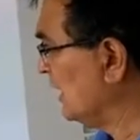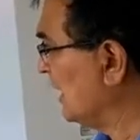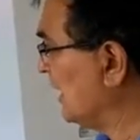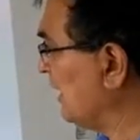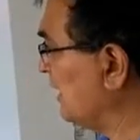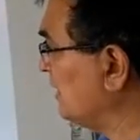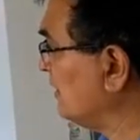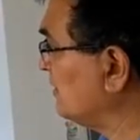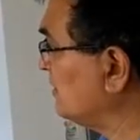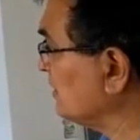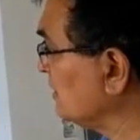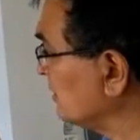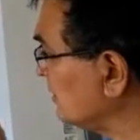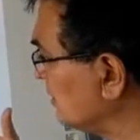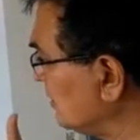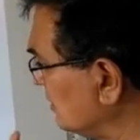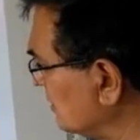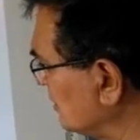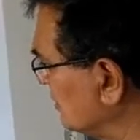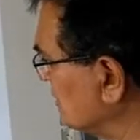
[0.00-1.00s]
And
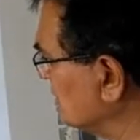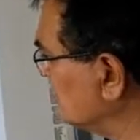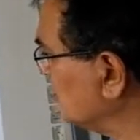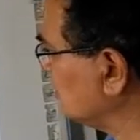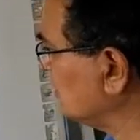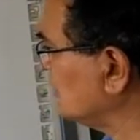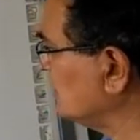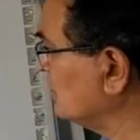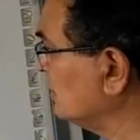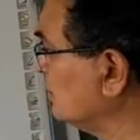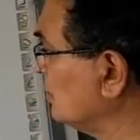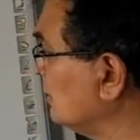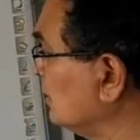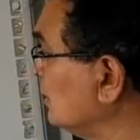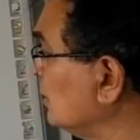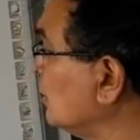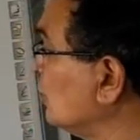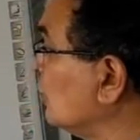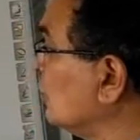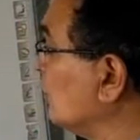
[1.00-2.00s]
here,
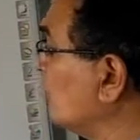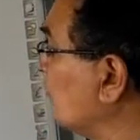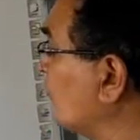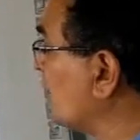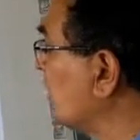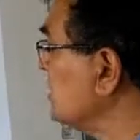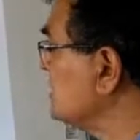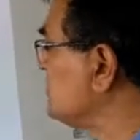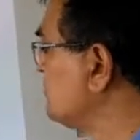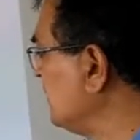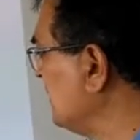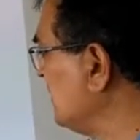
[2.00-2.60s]
French